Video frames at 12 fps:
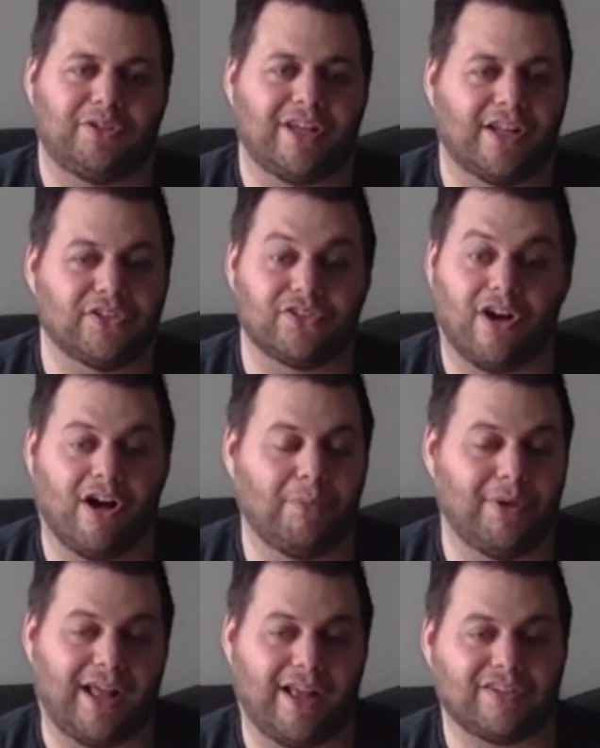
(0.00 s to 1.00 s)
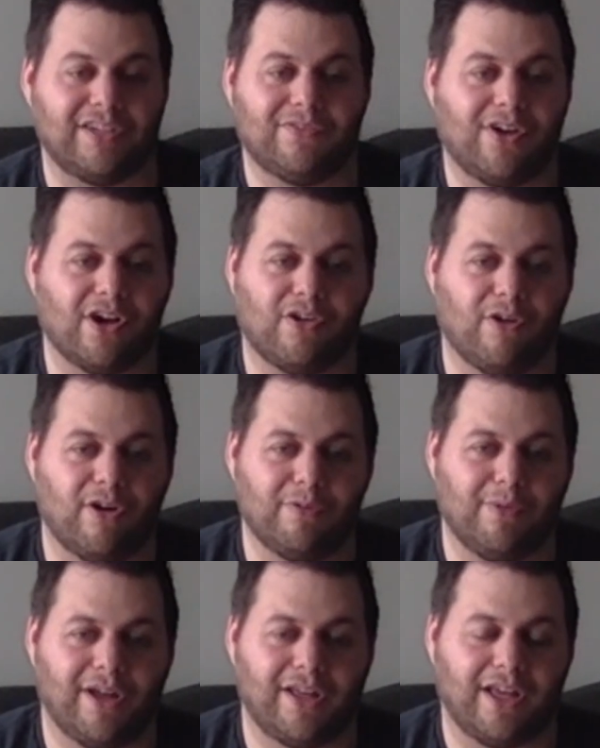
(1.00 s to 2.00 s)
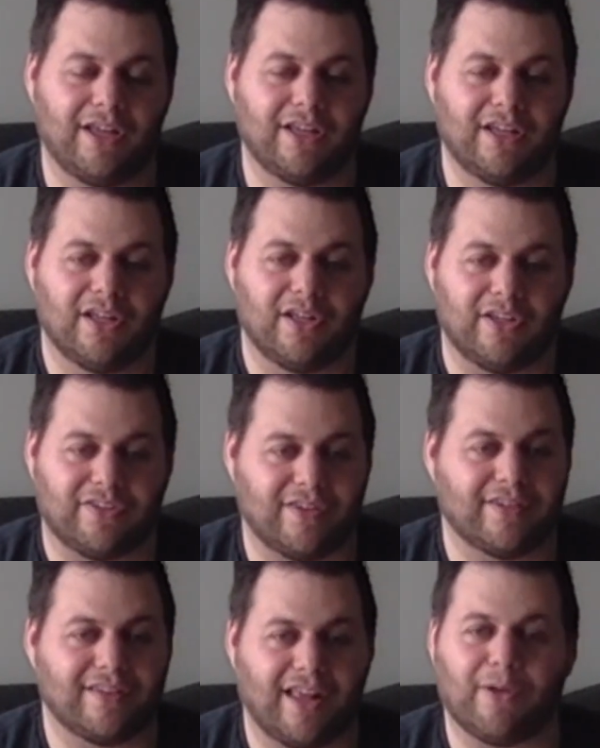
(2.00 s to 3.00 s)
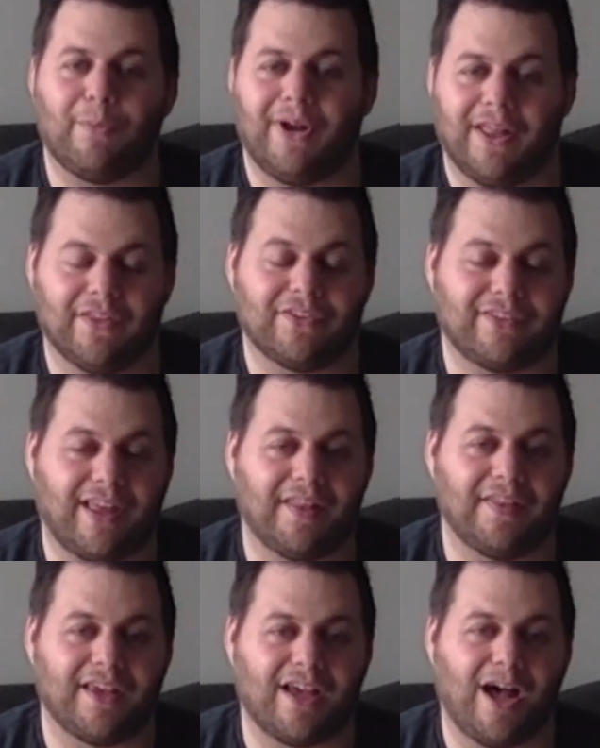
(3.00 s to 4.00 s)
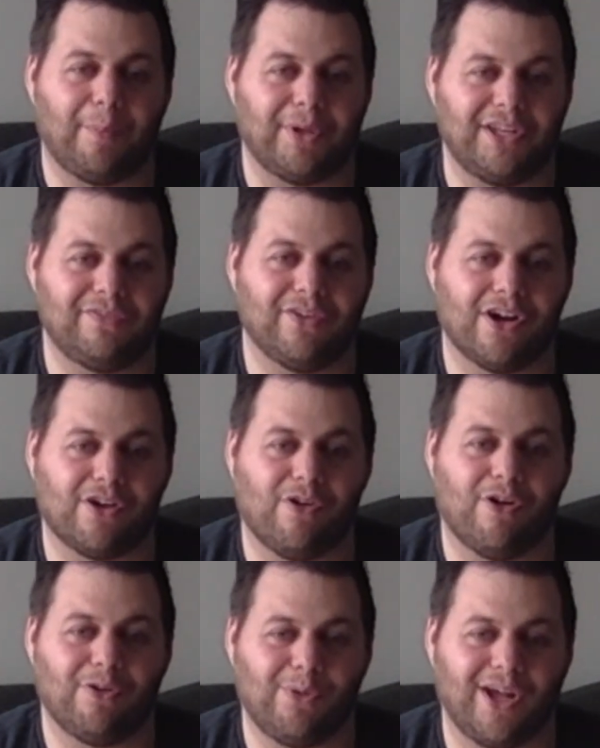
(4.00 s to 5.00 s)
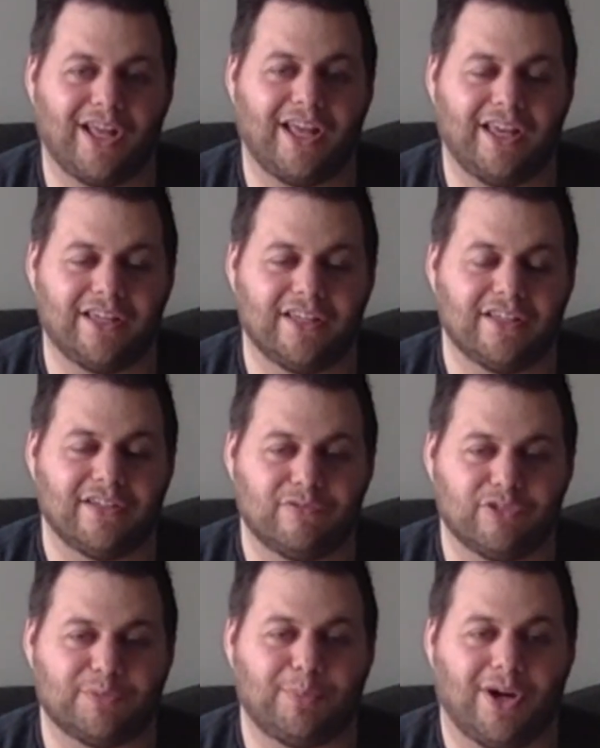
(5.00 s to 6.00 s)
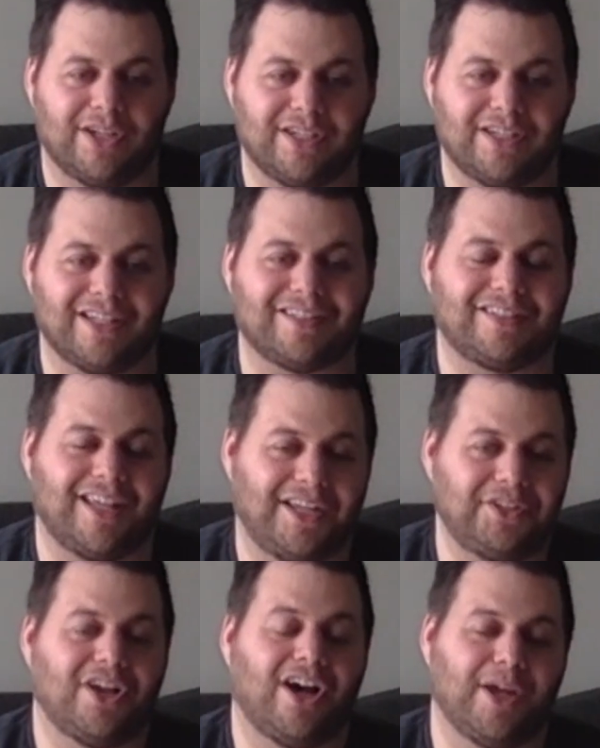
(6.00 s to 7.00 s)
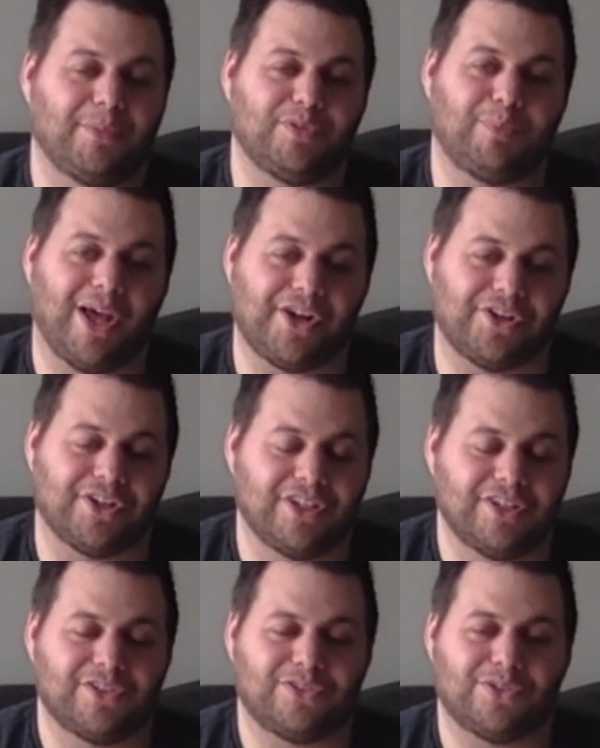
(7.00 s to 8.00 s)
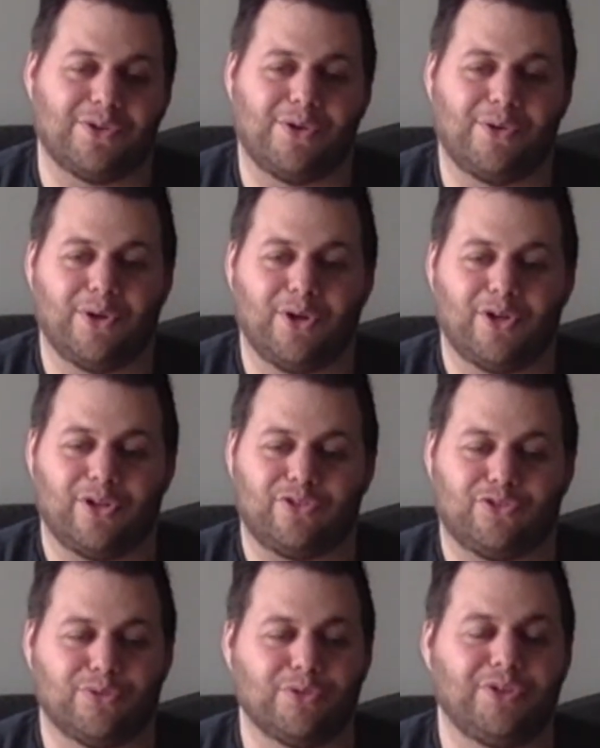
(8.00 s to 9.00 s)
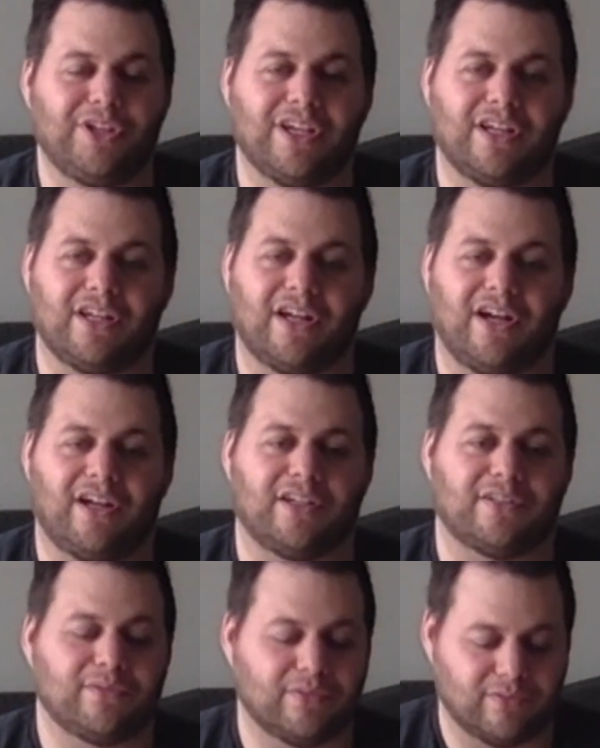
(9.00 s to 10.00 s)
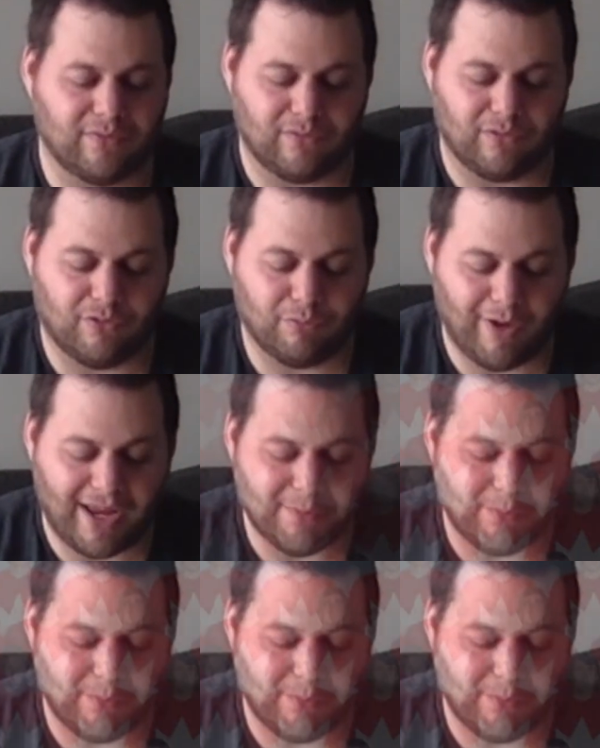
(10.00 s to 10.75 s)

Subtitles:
Dennis Hall would ask Yvon Cornwallis, "Is this like winning the Stanley Cup?" And Yvon Cornwallis responded, "It's 10 times better." So truly a great